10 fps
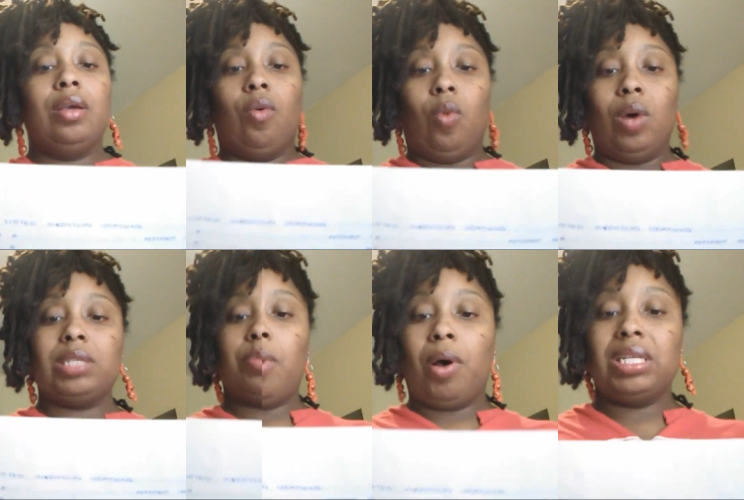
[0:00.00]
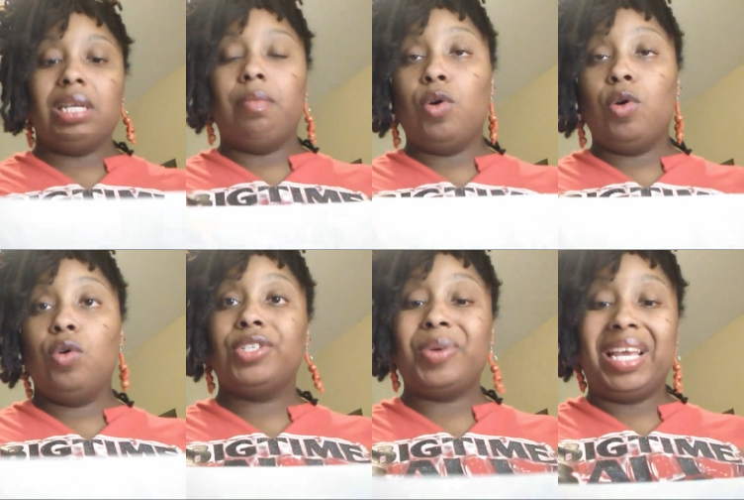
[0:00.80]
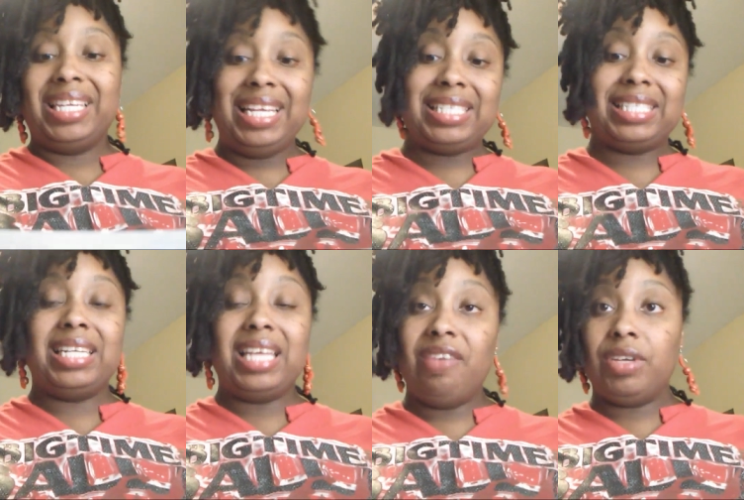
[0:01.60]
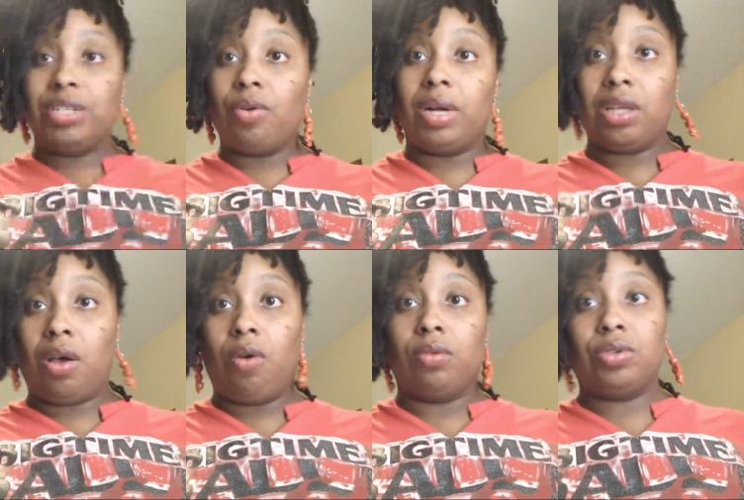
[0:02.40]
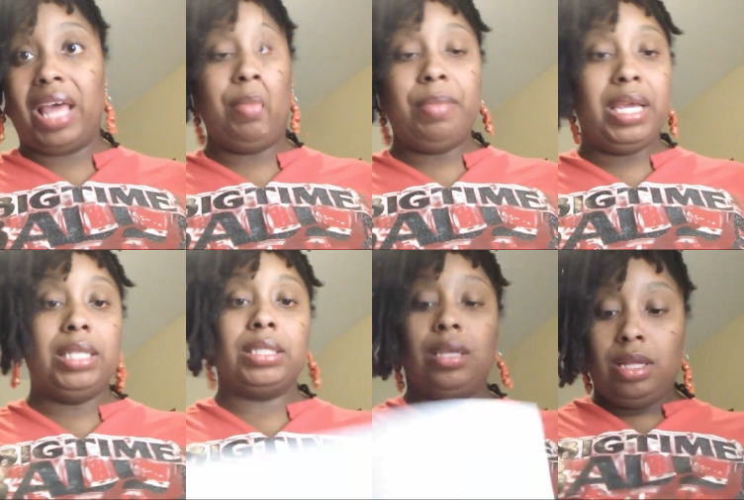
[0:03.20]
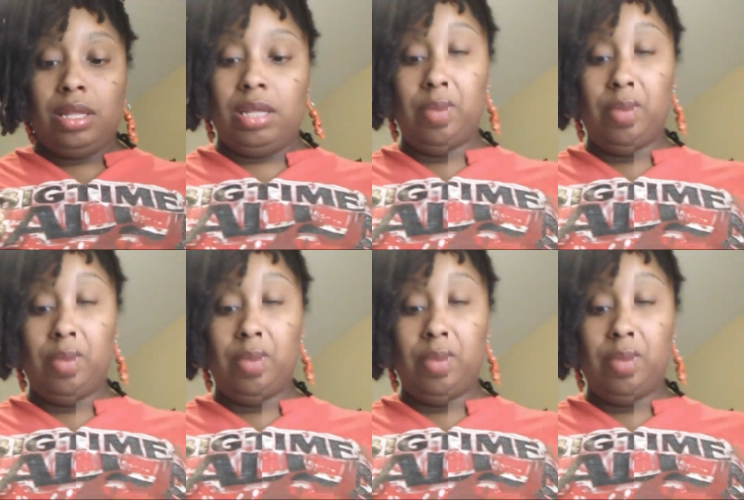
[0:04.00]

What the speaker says: Once posted, move to a listed inventory zone. So that means the